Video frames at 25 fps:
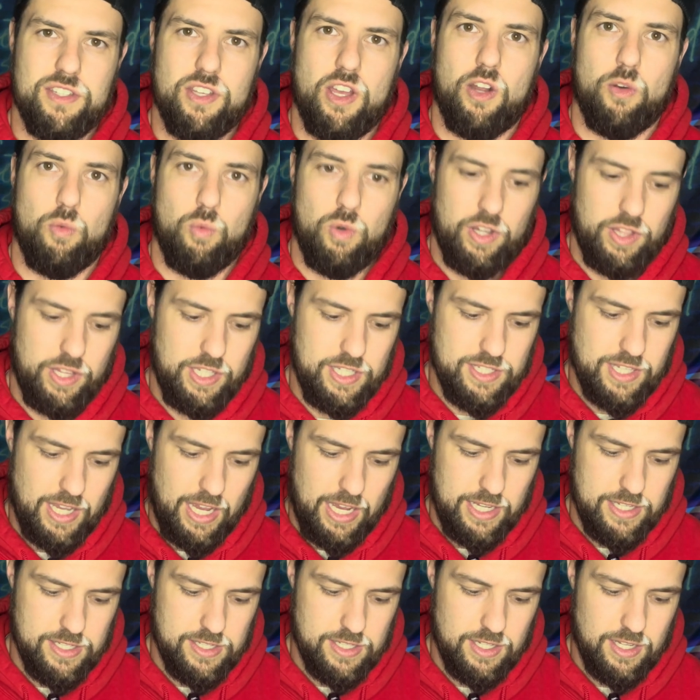on one of these
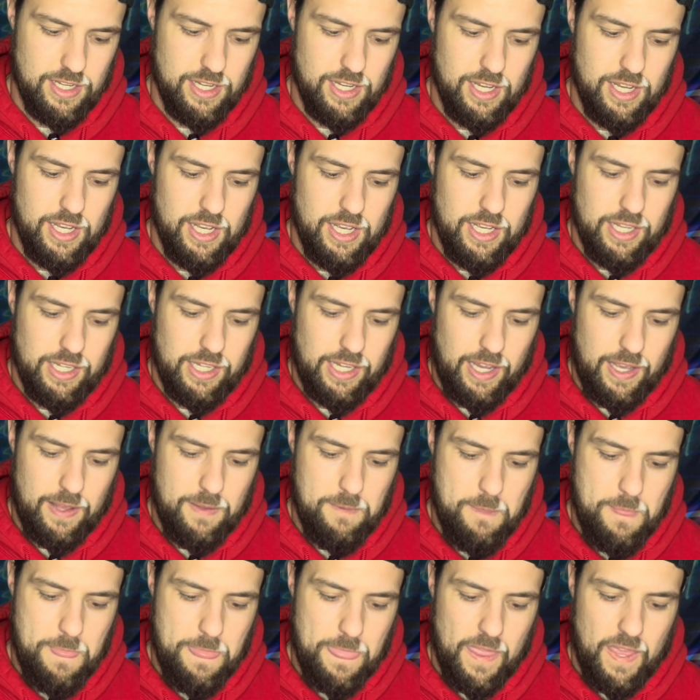guys,
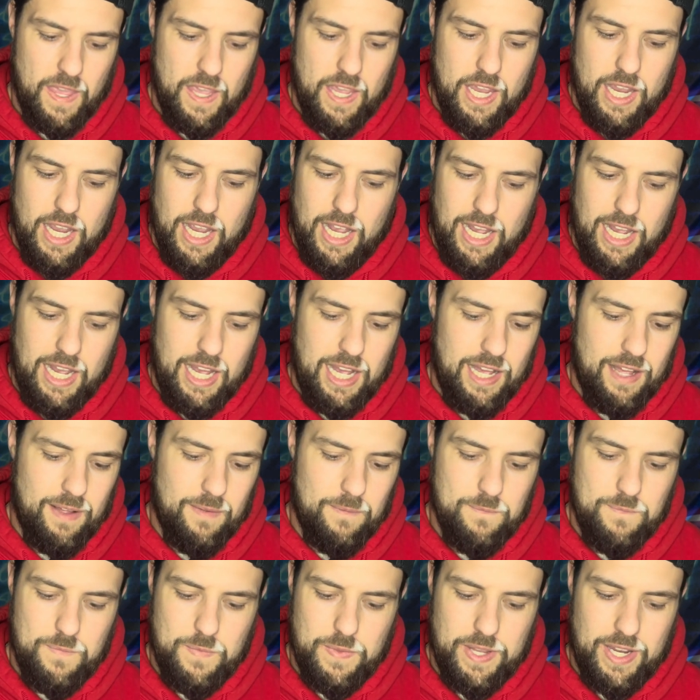okay?
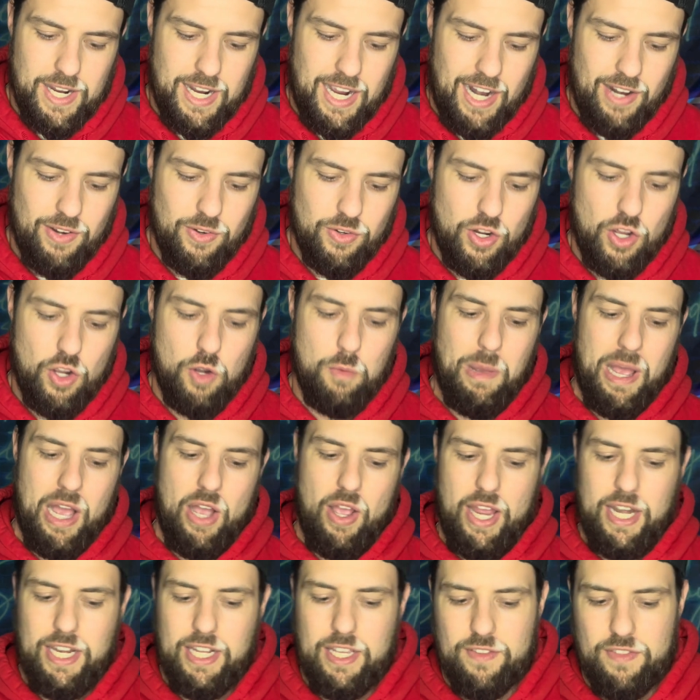I don't know
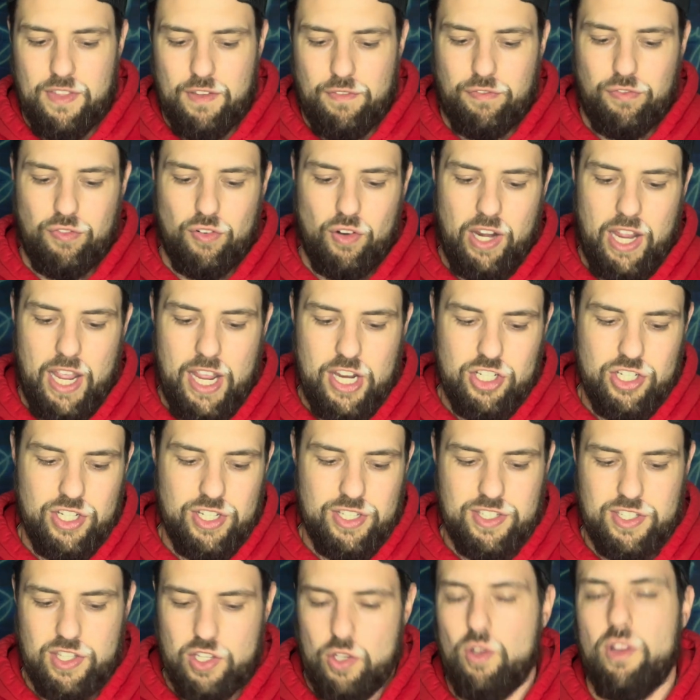about any of the free
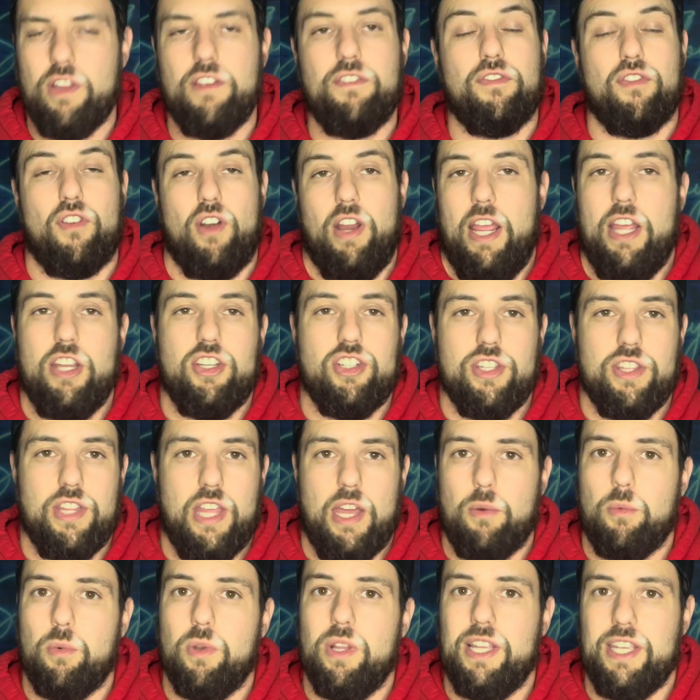agents. The only free agent
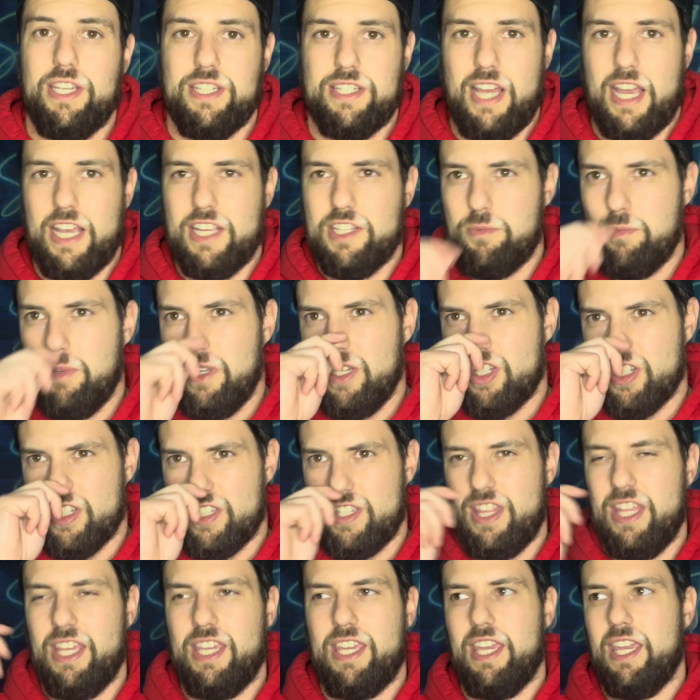that really enticed me,
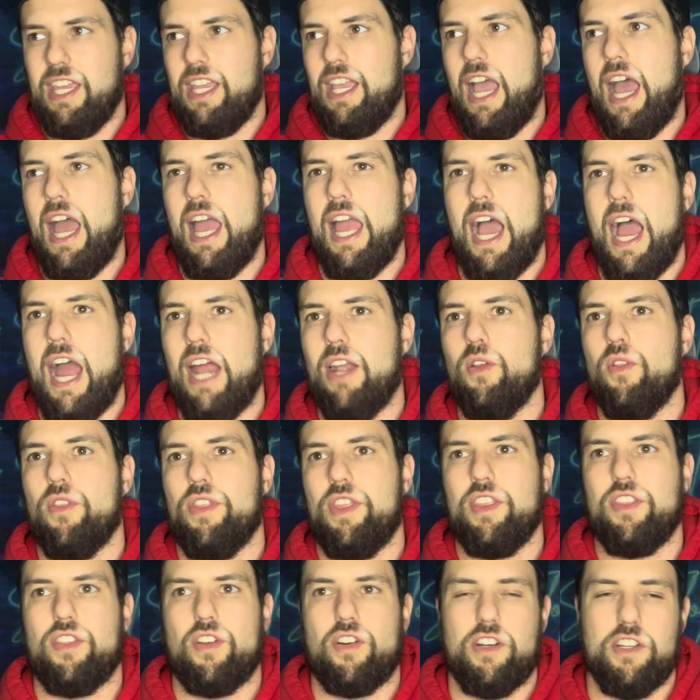just thinking, I don't
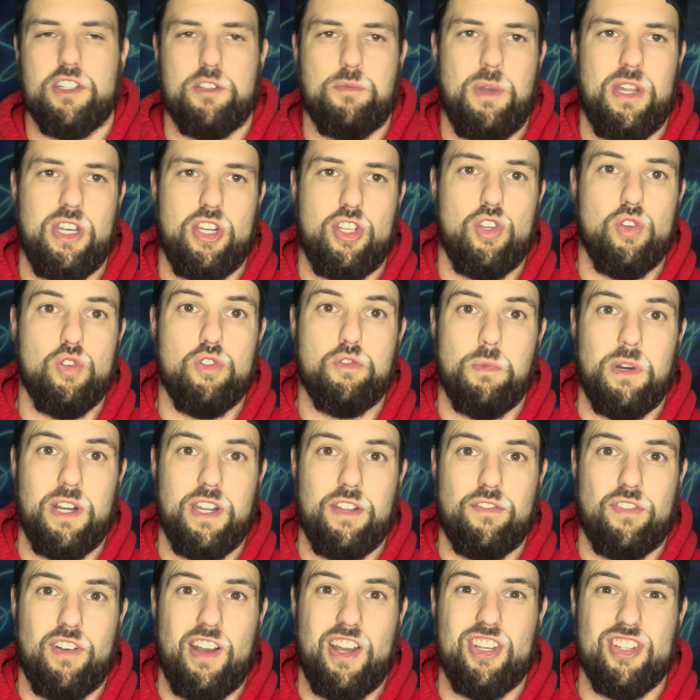think they're going to spend huge money
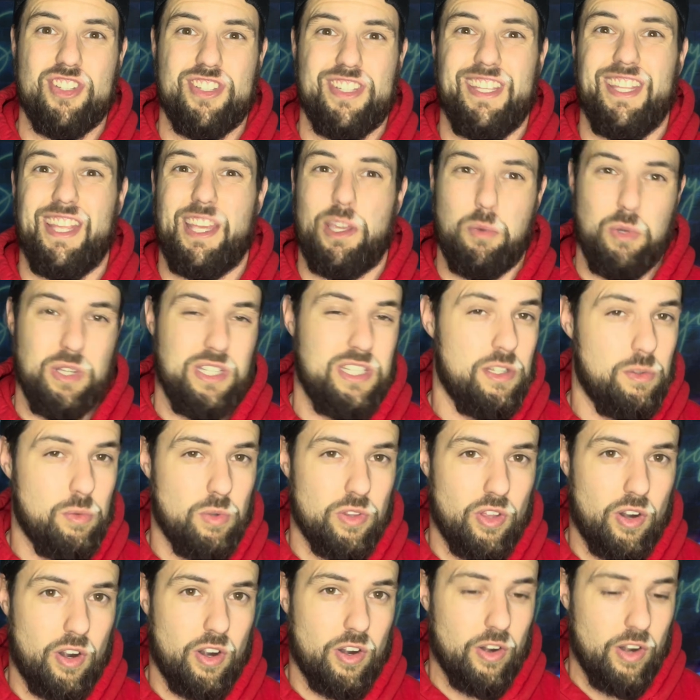in free agency like we did
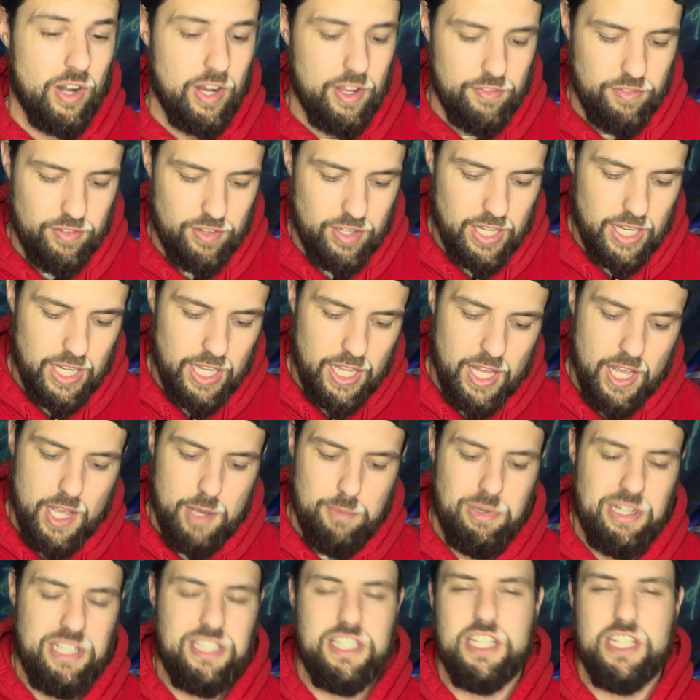with Hargrave, but